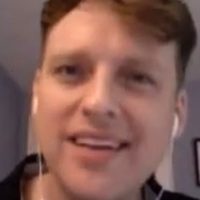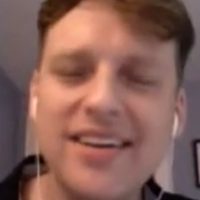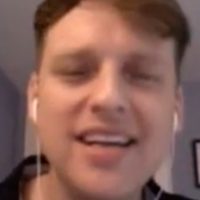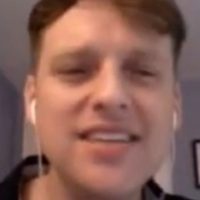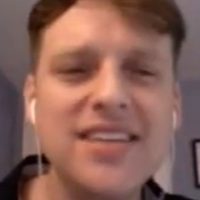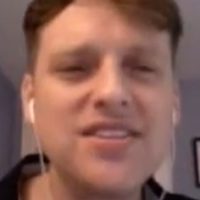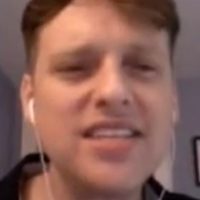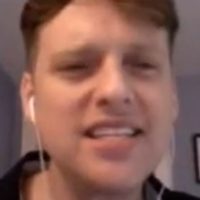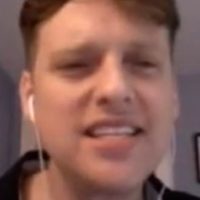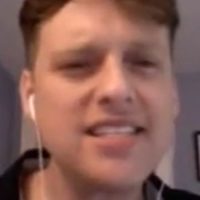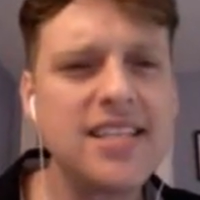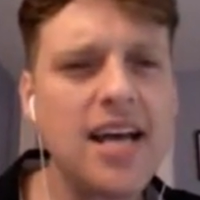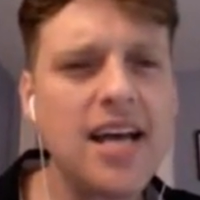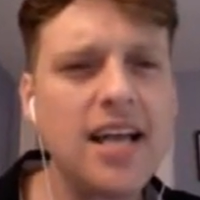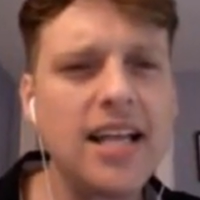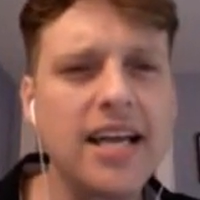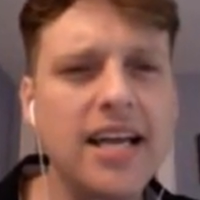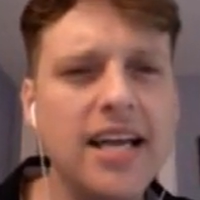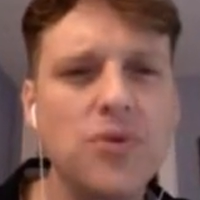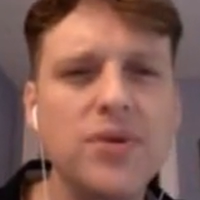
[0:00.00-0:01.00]
Okay, so that's not
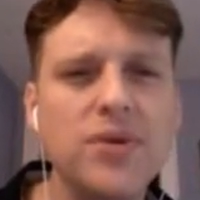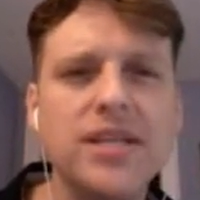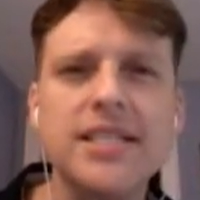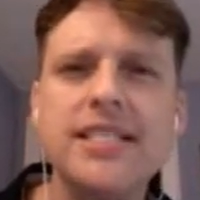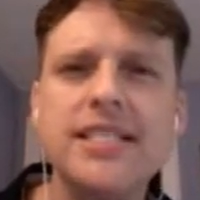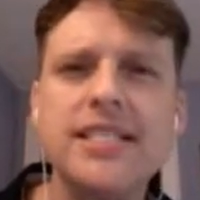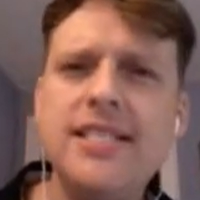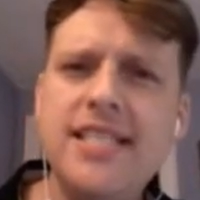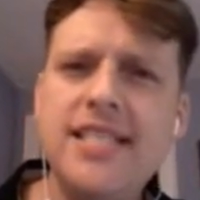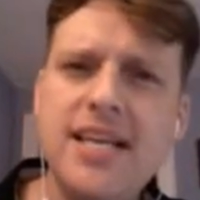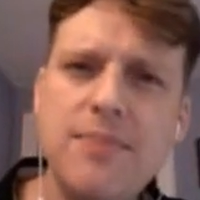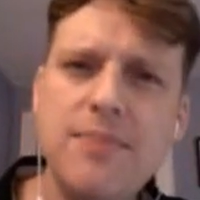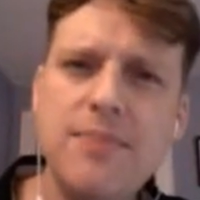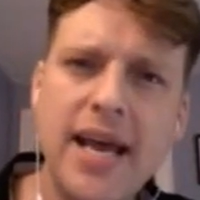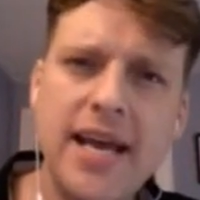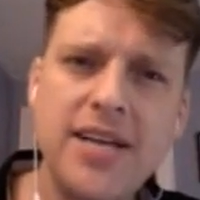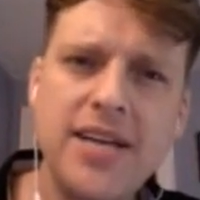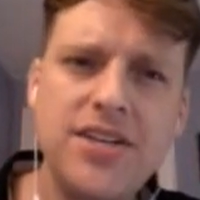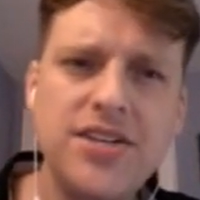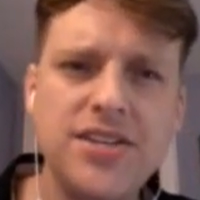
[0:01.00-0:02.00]
like a real steep
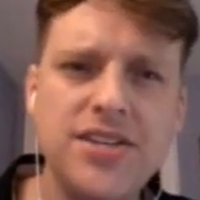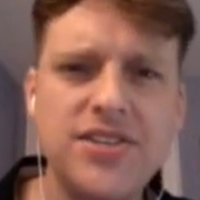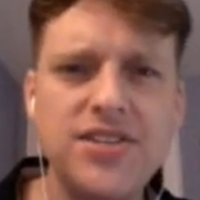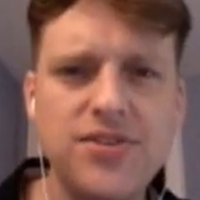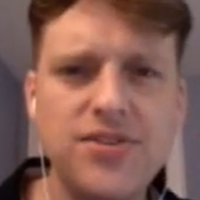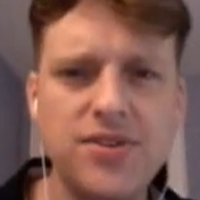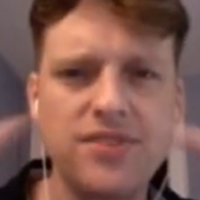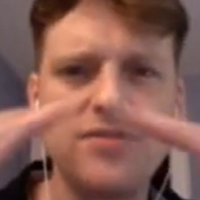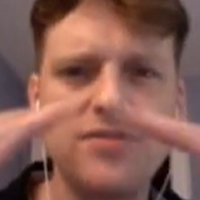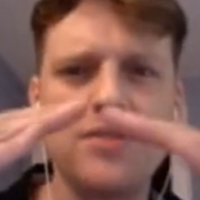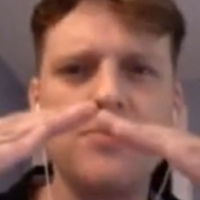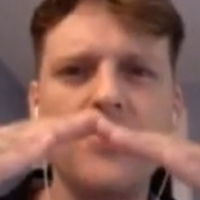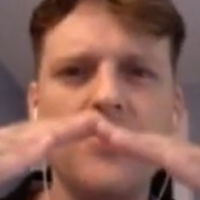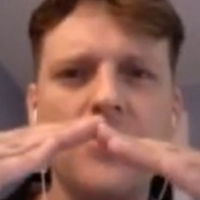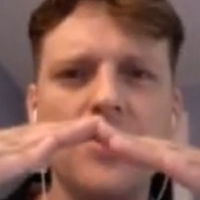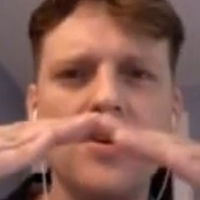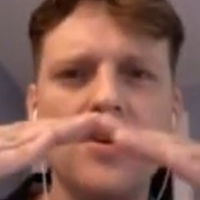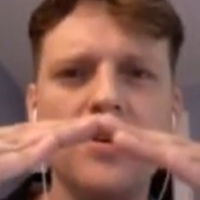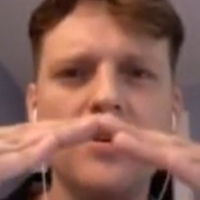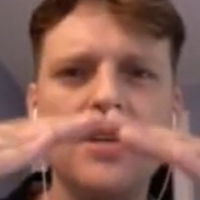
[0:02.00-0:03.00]
edge. It's sort of a
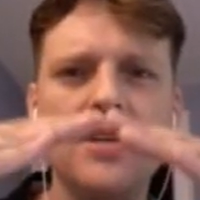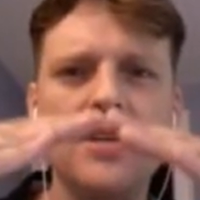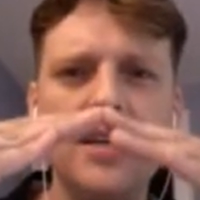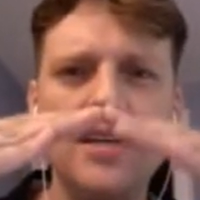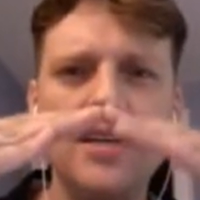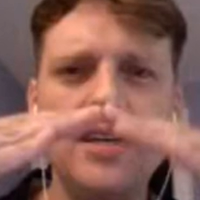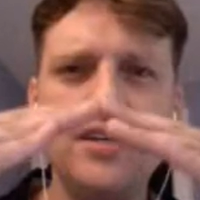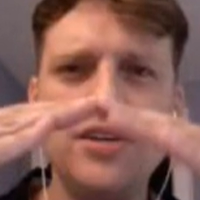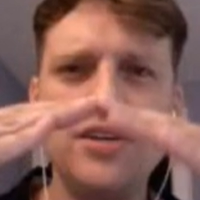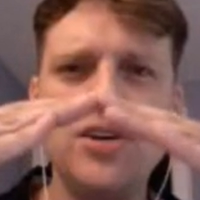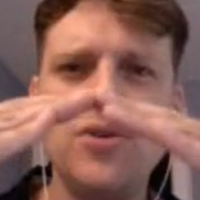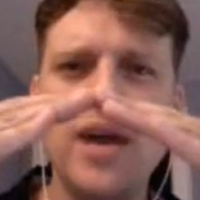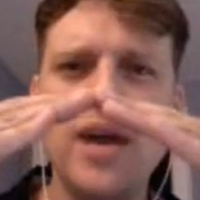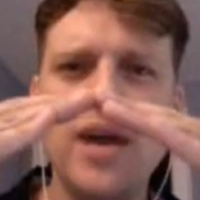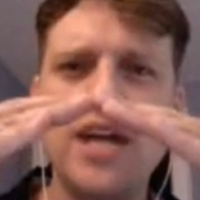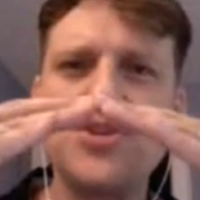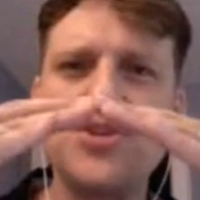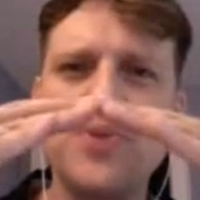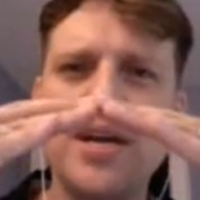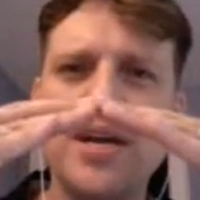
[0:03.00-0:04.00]
more
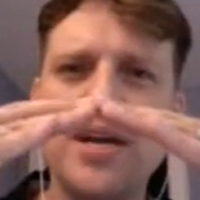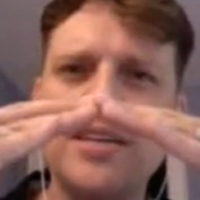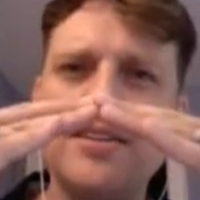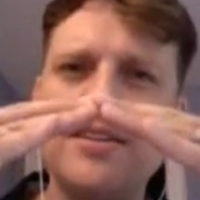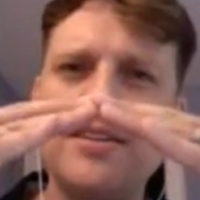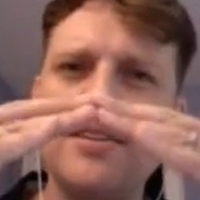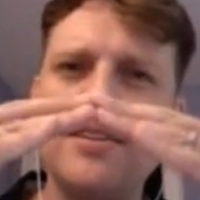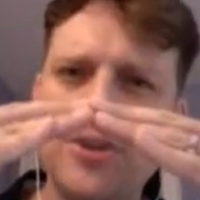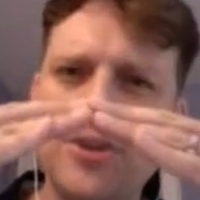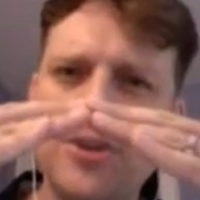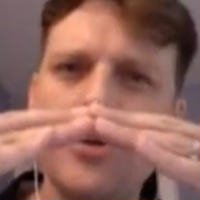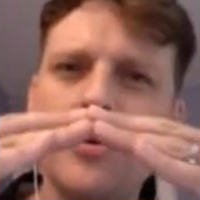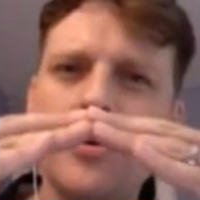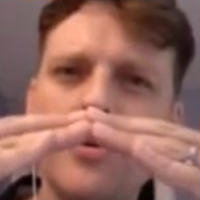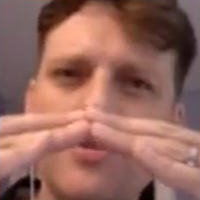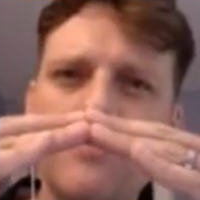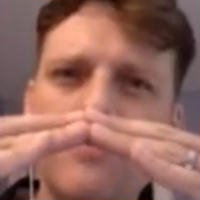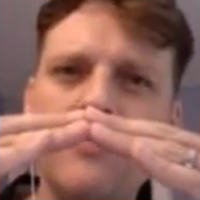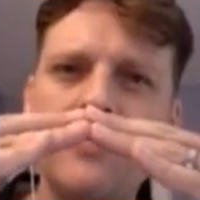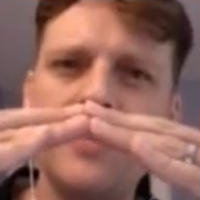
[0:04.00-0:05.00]
graduated
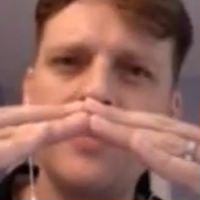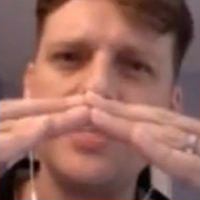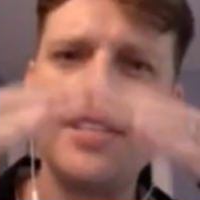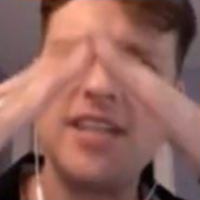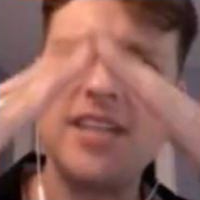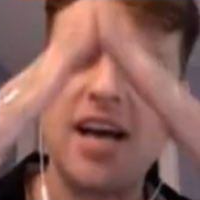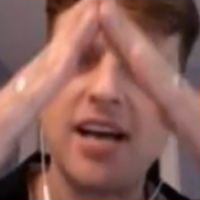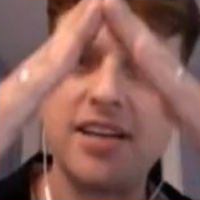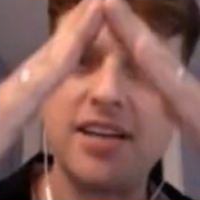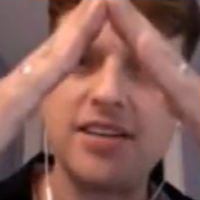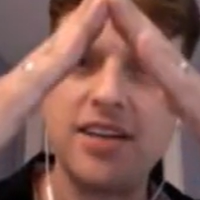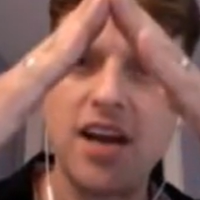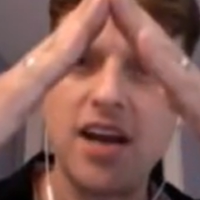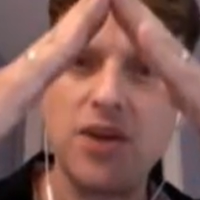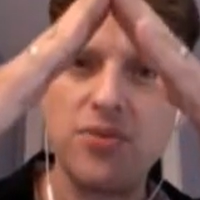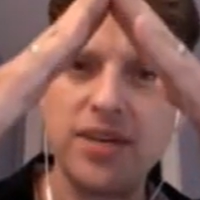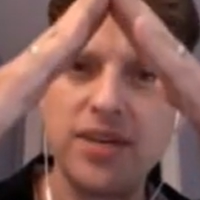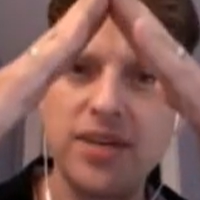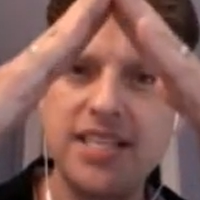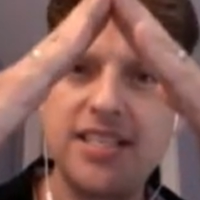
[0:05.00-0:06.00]
curve. It's not
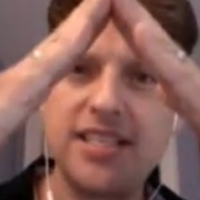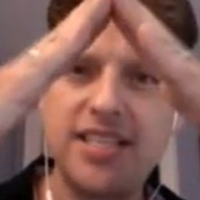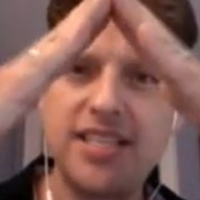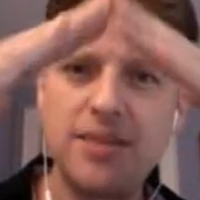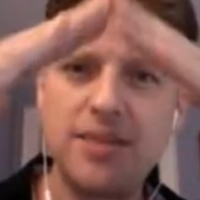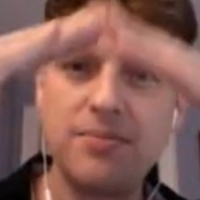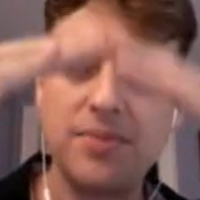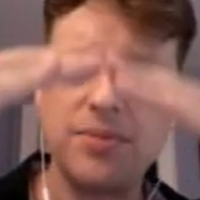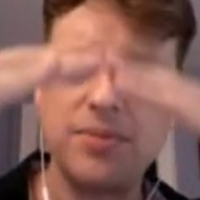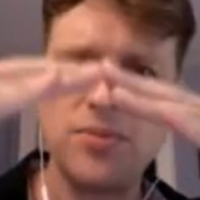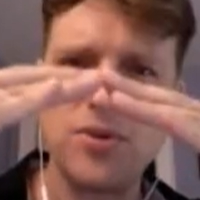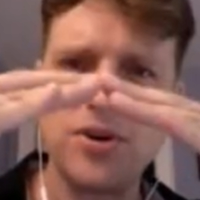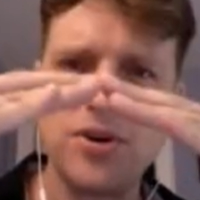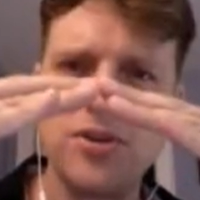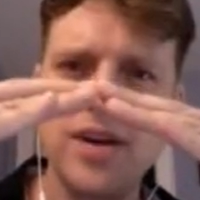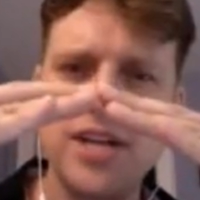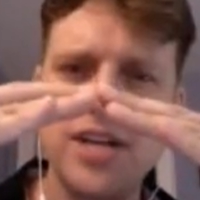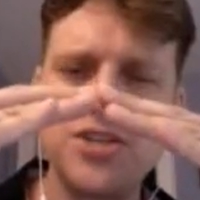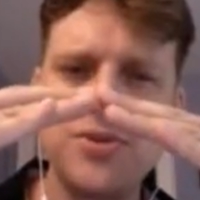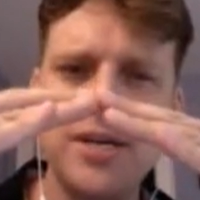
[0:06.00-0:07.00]
not really steep, but more
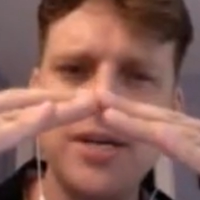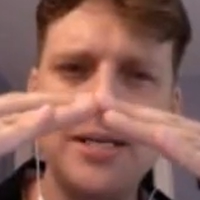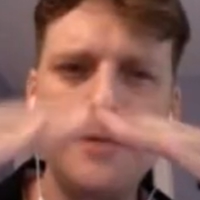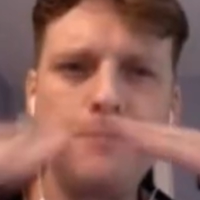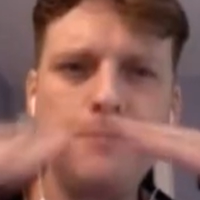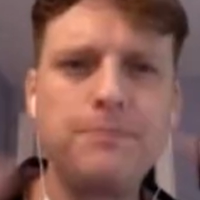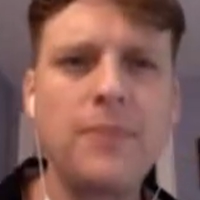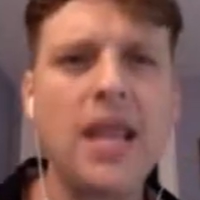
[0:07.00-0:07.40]
graduated.